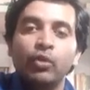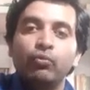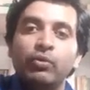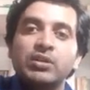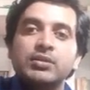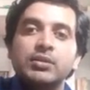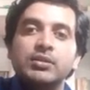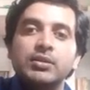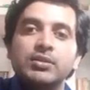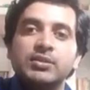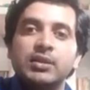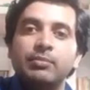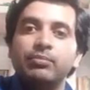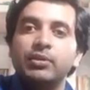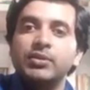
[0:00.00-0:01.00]
One such
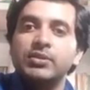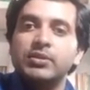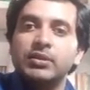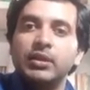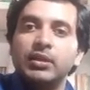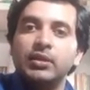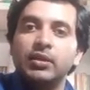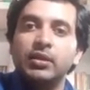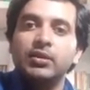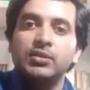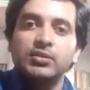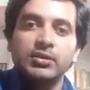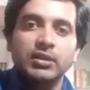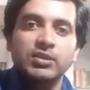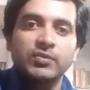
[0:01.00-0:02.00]
example is seen in the
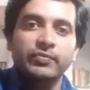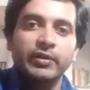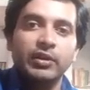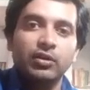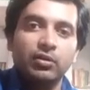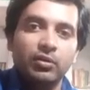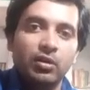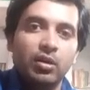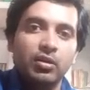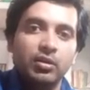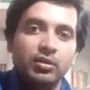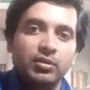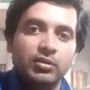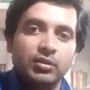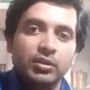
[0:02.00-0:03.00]
6 feet
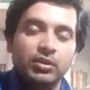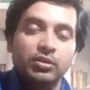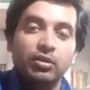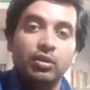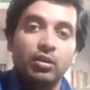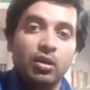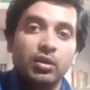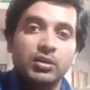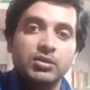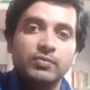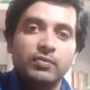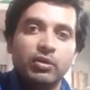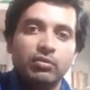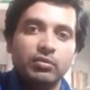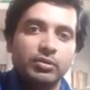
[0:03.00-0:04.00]
long, the longest
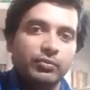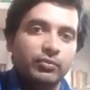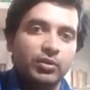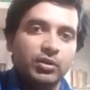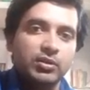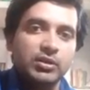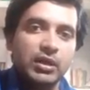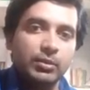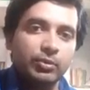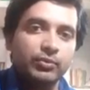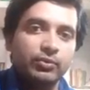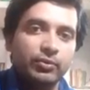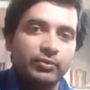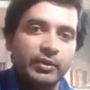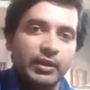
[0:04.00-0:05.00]
flower of the world,
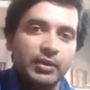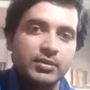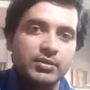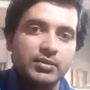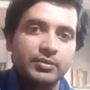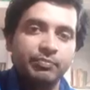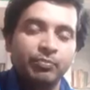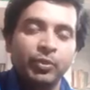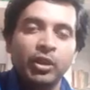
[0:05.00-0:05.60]
Amorphophallus,